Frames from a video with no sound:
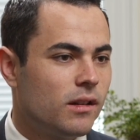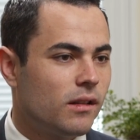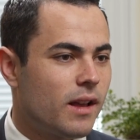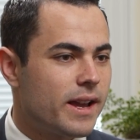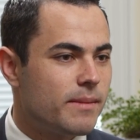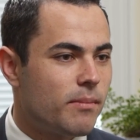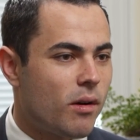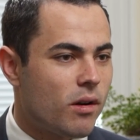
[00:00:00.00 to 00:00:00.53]

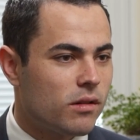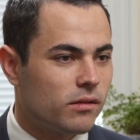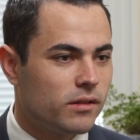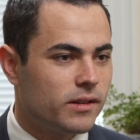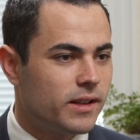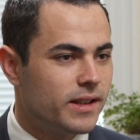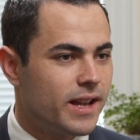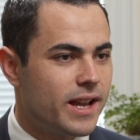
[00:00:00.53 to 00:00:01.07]
Like
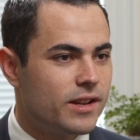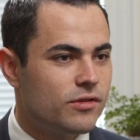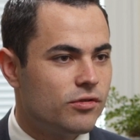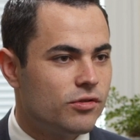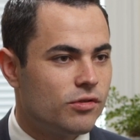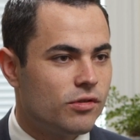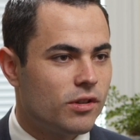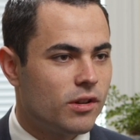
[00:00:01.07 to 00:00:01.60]
Parkland, the Dayton
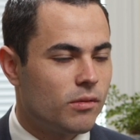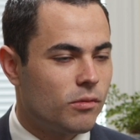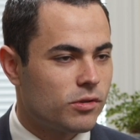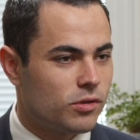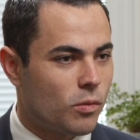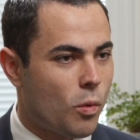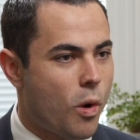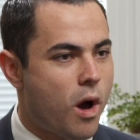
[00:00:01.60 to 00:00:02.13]
shooter
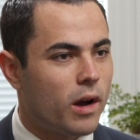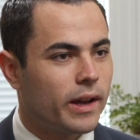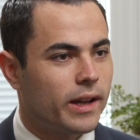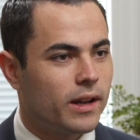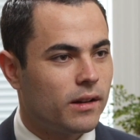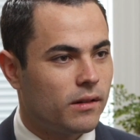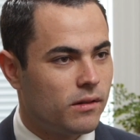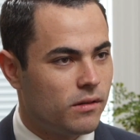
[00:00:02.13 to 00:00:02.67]
was a
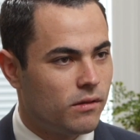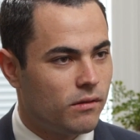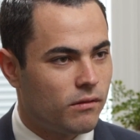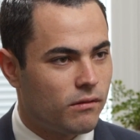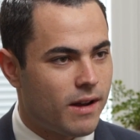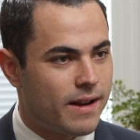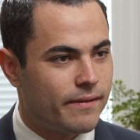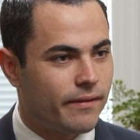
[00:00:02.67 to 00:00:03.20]
walking
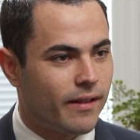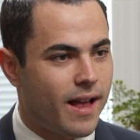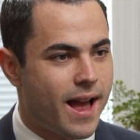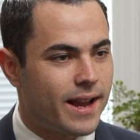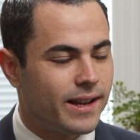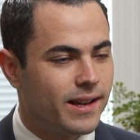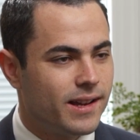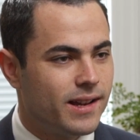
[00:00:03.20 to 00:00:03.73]
red
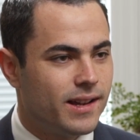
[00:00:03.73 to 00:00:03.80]
flag.